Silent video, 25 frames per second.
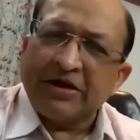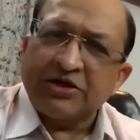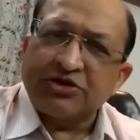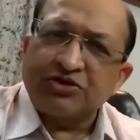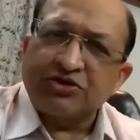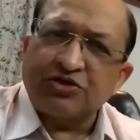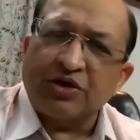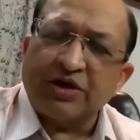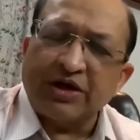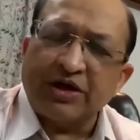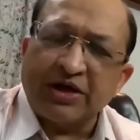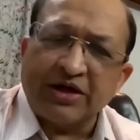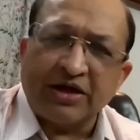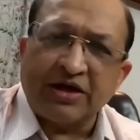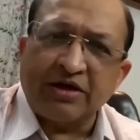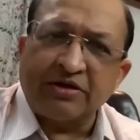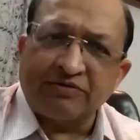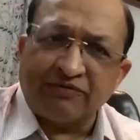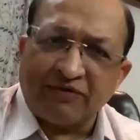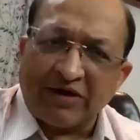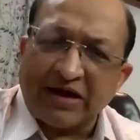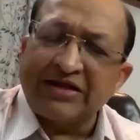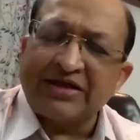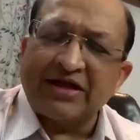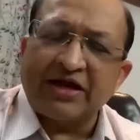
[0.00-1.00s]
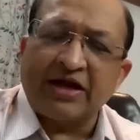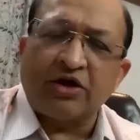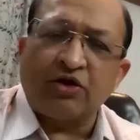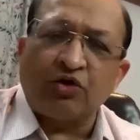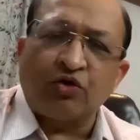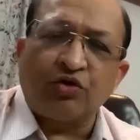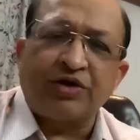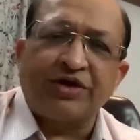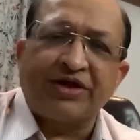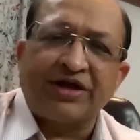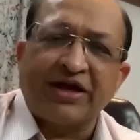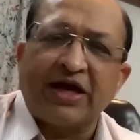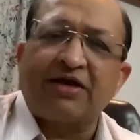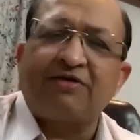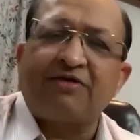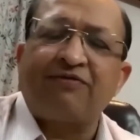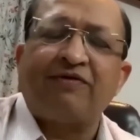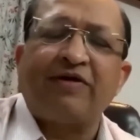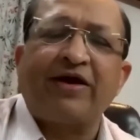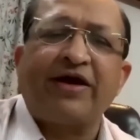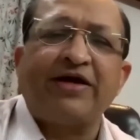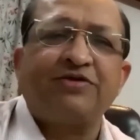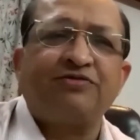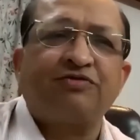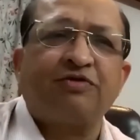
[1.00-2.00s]
So while there are no direct
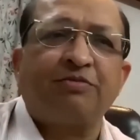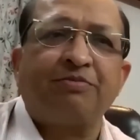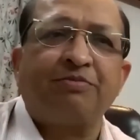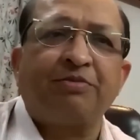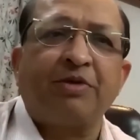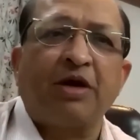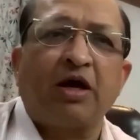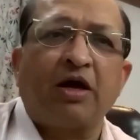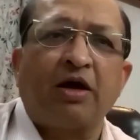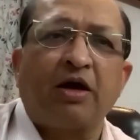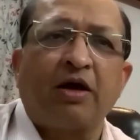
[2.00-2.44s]
flights from